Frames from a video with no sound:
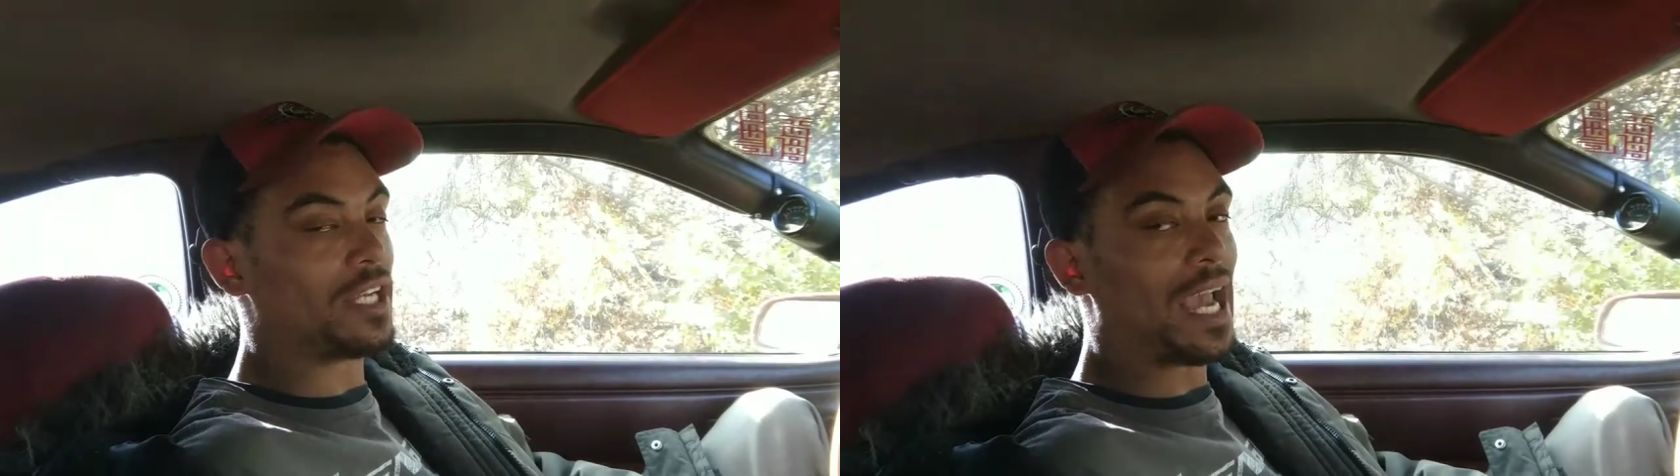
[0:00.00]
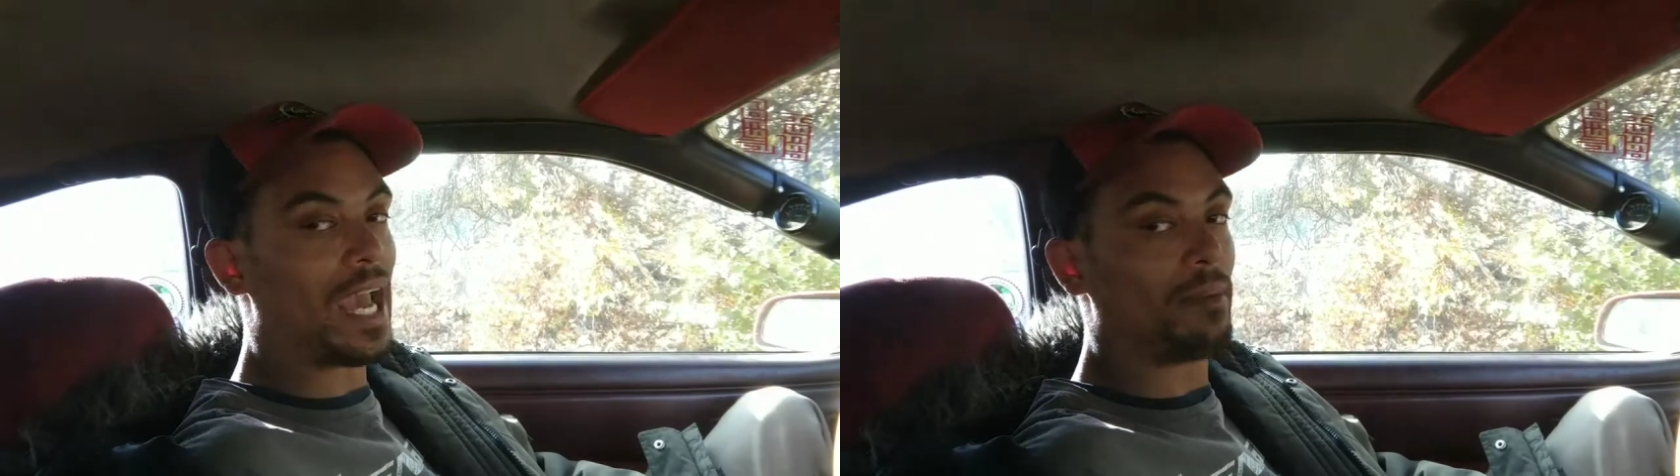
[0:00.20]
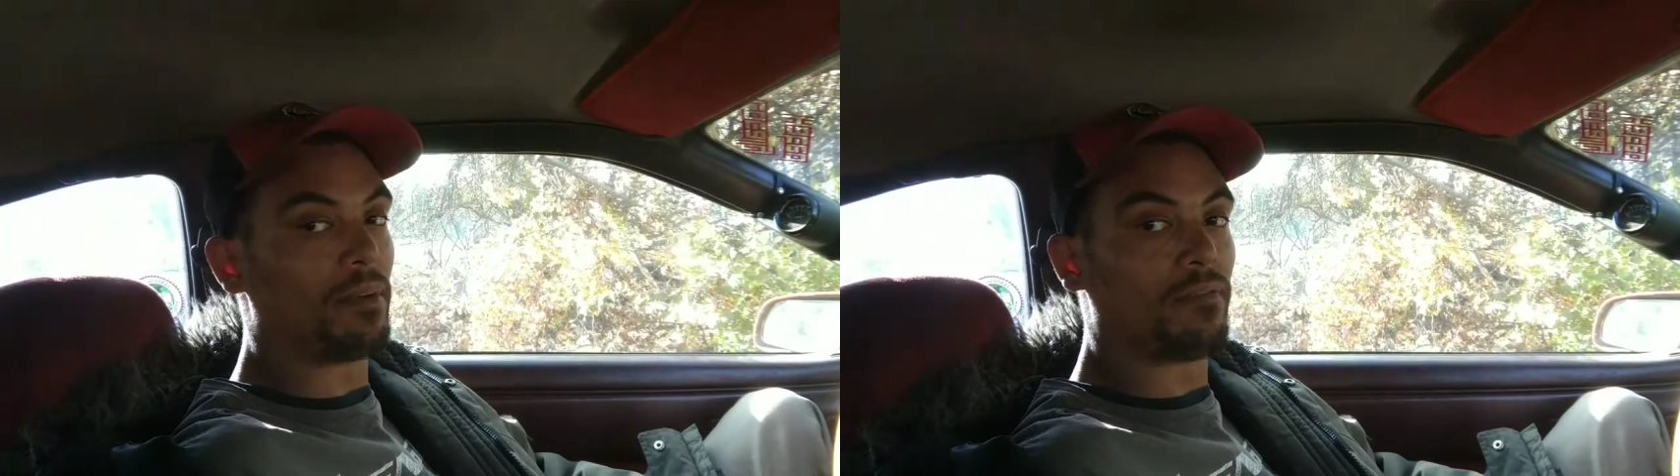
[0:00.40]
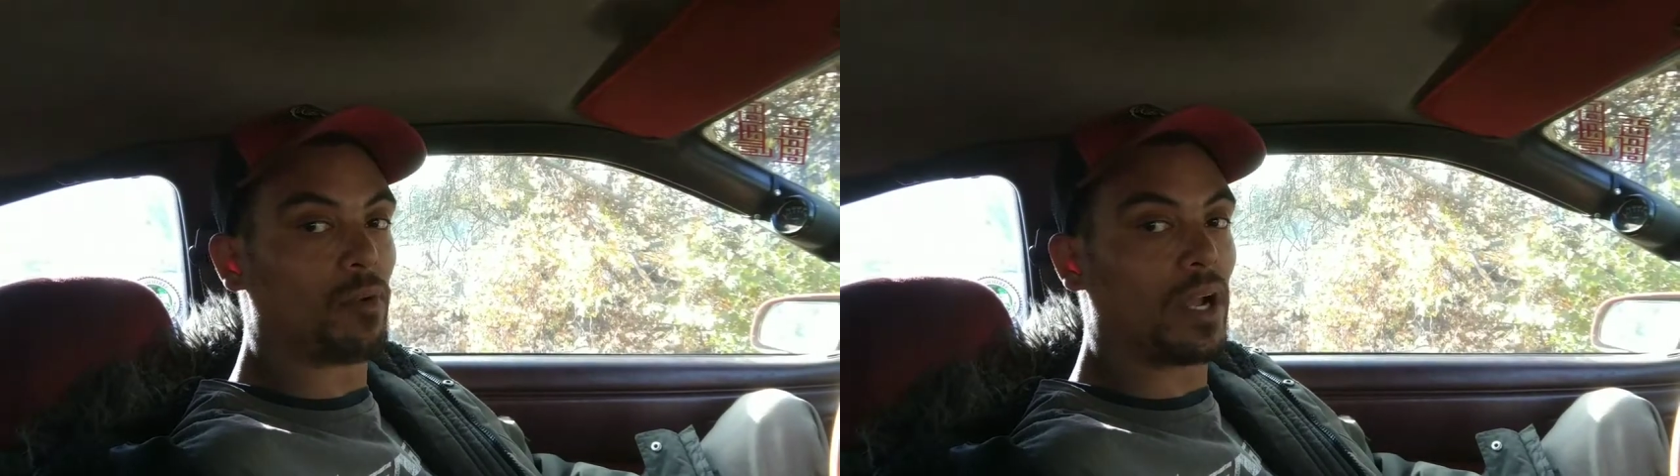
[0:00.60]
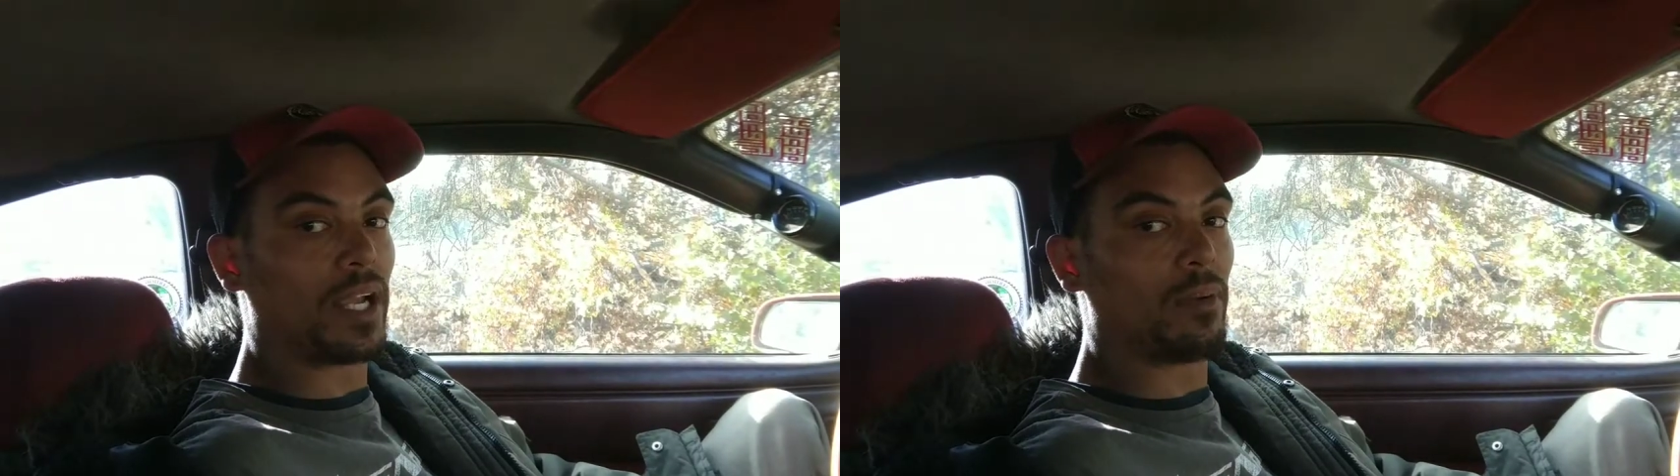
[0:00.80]
had
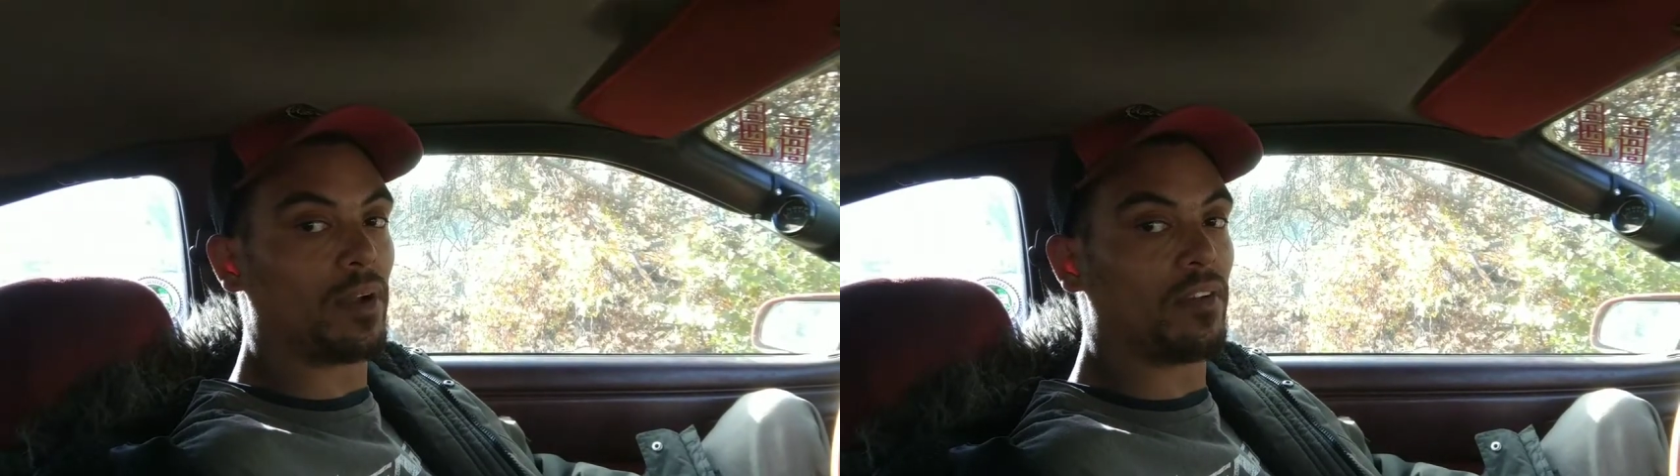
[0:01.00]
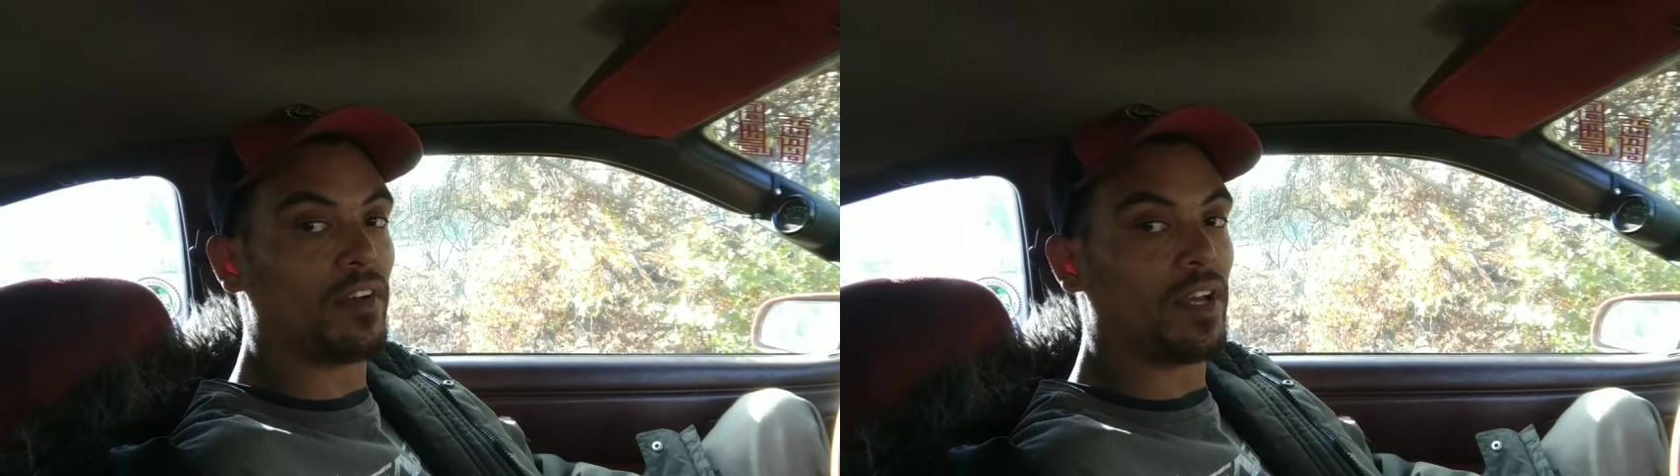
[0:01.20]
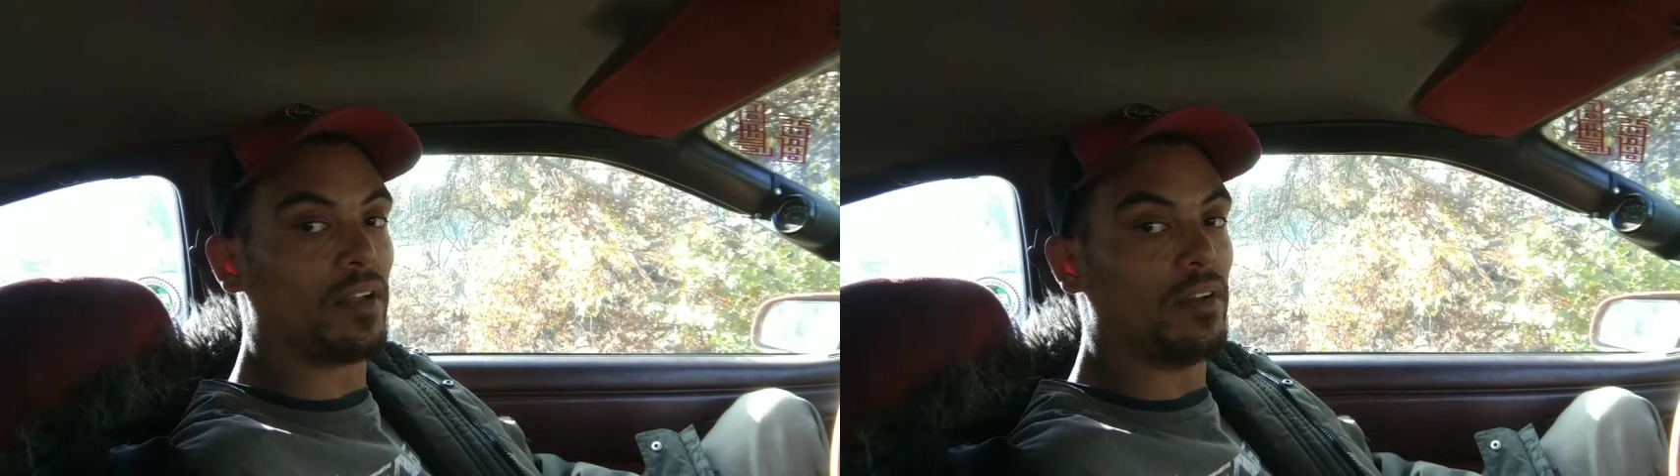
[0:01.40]
before I get rid of it.